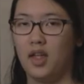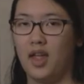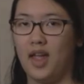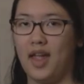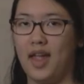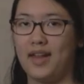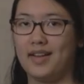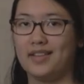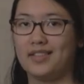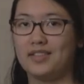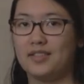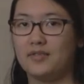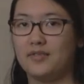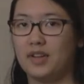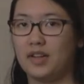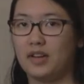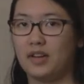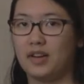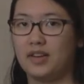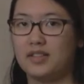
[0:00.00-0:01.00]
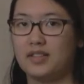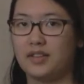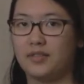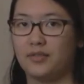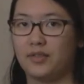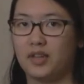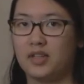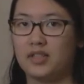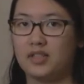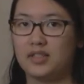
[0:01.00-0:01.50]
and it's a very
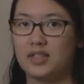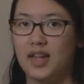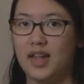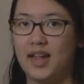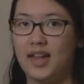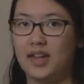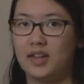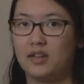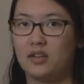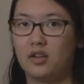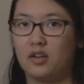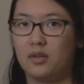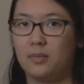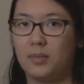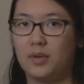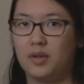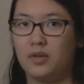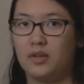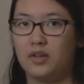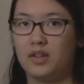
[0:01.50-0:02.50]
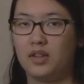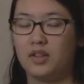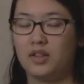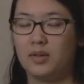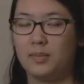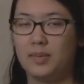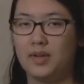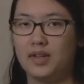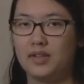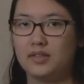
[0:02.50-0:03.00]
different take on Beauty and the
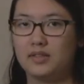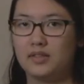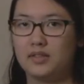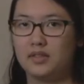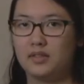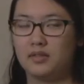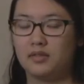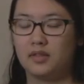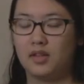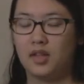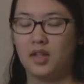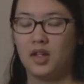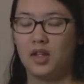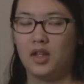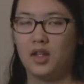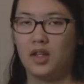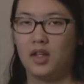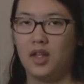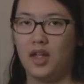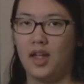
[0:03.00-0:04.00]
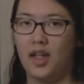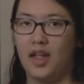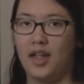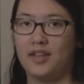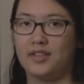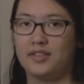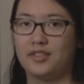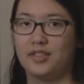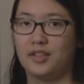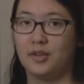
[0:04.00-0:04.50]
Beast.
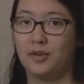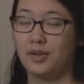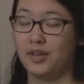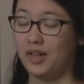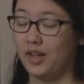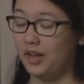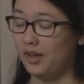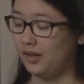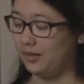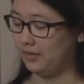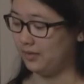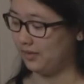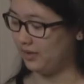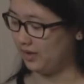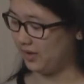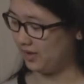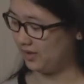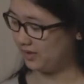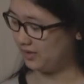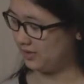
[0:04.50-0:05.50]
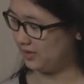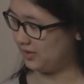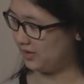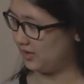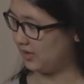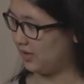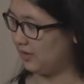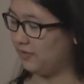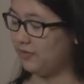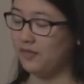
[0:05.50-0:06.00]
And so yeah, it's
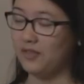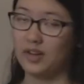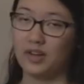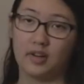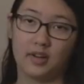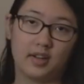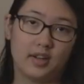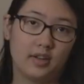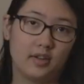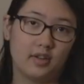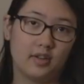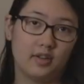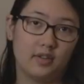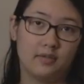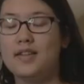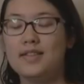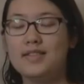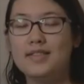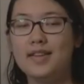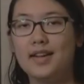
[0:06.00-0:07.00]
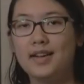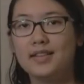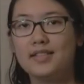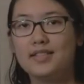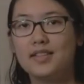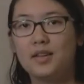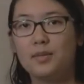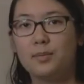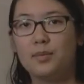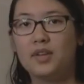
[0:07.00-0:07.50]
very good. Next
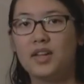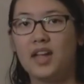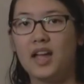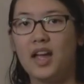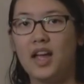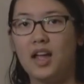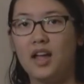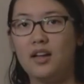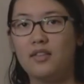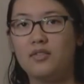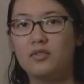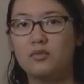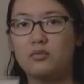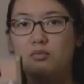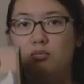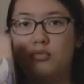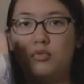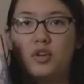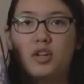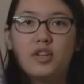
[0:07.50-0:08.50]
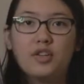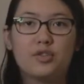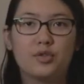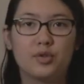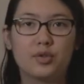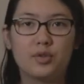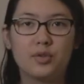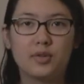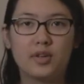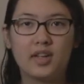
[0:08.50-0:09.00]
up we have One
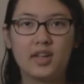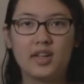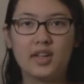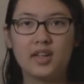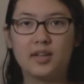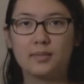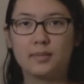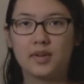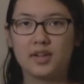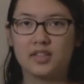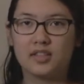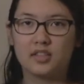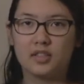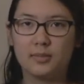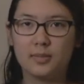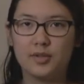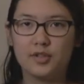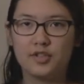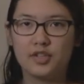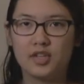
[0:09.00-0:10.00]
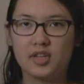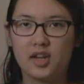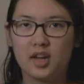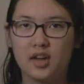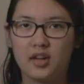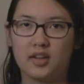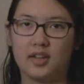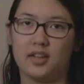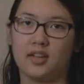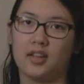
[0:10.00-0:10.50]
True King by Soman
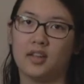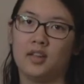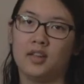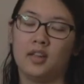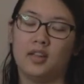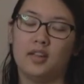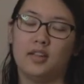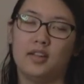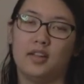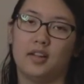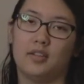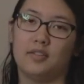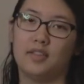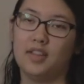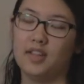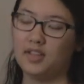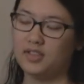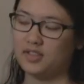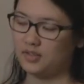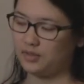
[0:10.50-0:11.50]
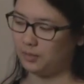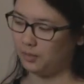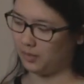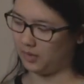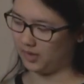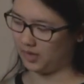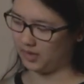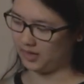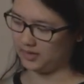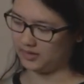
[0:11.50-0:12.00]
Chinani. Now this
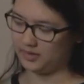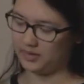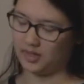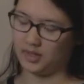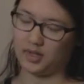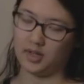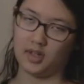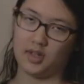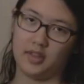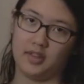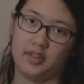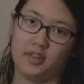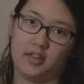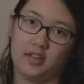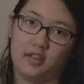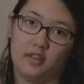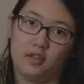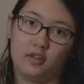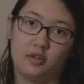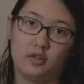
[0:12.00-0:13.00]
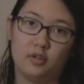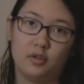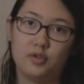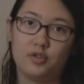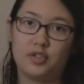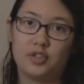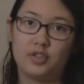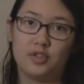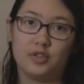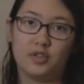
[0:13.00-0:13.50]
was the
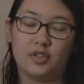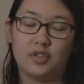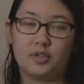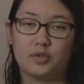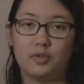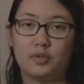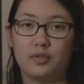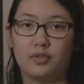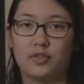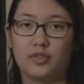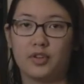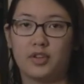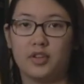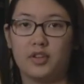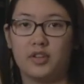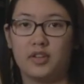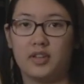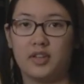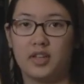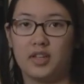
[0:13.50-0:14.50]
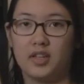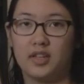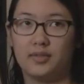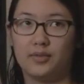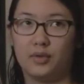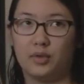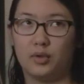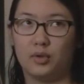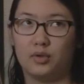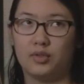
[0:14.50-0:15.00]
conclusion to the School for Good and
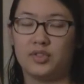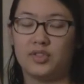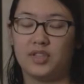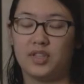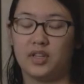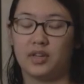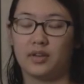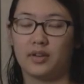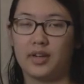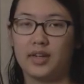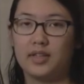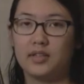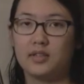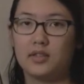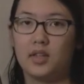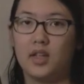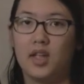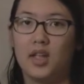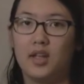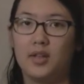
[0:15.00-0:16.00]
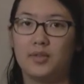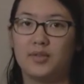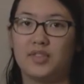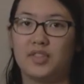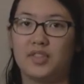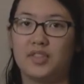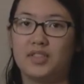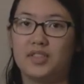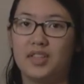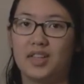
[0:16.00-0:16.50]
Evil series. It's the
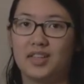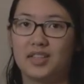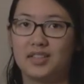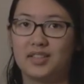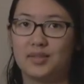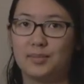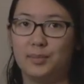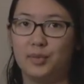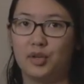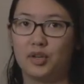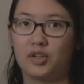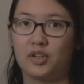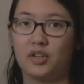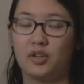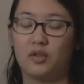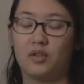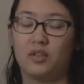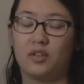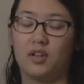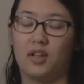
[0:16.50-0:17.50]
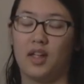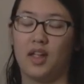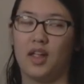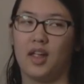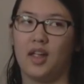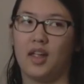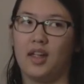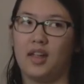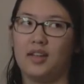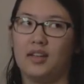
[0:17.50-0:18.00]
6th book,
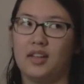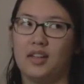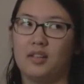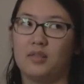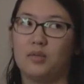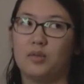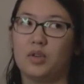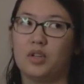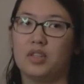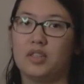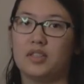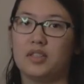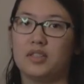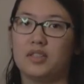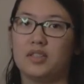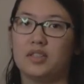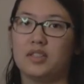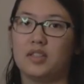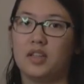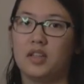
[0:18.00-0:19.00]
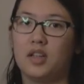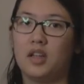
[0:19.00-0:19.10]
and it was